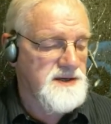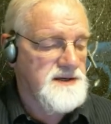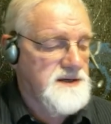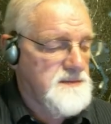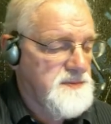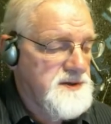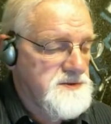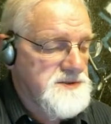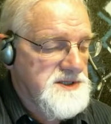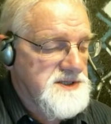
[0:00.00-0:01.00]
on
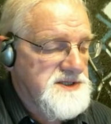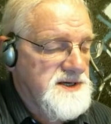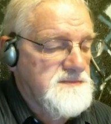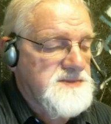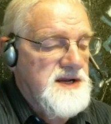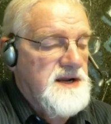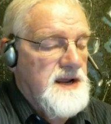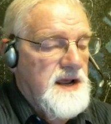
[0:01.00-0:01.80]
computer systems.